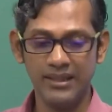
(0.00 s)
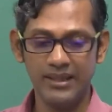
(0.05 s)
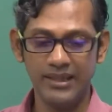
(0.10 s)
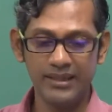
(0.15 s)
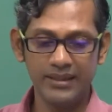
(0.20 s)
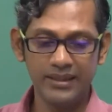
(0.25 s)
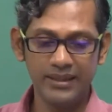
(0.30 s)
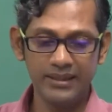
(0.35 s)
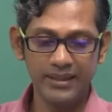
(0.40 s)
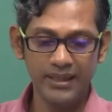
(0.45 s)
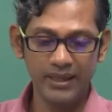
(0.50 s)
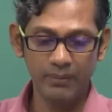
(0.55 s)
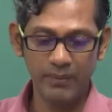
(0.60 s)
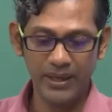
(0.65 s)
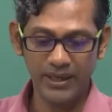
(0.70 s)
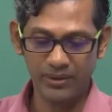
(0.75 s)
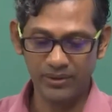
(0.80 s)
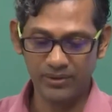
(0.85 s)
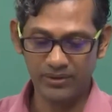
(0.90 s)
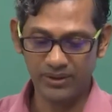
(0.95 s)
in the real
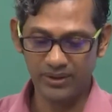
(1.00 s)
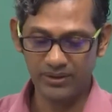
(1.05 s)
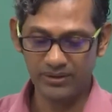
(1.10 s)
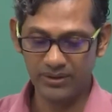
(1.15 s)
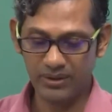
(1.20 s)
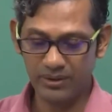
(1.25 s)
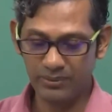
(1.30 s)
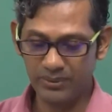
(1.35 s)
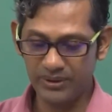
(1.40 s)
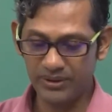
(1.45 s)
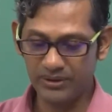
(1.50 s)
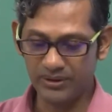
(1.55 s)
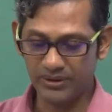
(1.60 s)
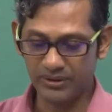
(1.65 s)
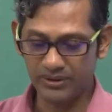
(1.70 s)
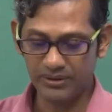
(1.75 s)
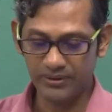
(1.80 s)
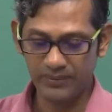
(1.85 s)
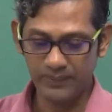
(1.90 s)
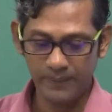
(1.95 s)
microstructural
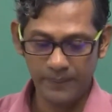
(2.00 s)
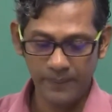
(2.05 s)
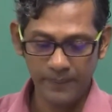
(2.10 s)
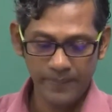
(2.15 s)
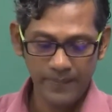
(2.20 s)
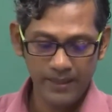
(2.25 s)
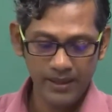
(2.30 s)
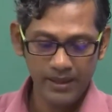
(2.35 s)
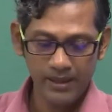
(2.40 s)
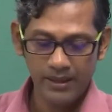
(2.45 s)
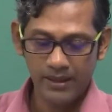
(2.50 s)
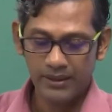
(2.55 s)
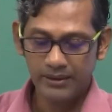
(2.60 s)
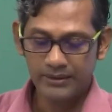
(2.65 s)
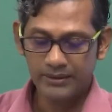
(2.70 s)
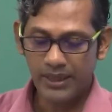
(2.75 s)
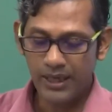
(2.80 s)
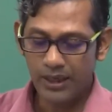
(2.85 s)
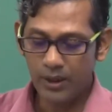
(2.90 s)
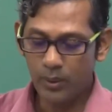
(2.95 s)
features.
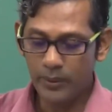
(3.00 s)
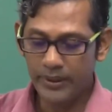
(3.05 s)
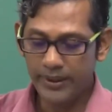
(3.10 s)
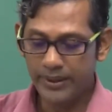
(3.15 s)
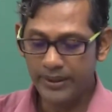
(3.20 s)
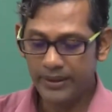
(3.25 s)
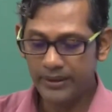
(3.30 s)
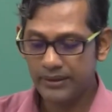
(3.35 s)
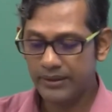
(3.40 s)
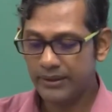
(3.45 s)
Third way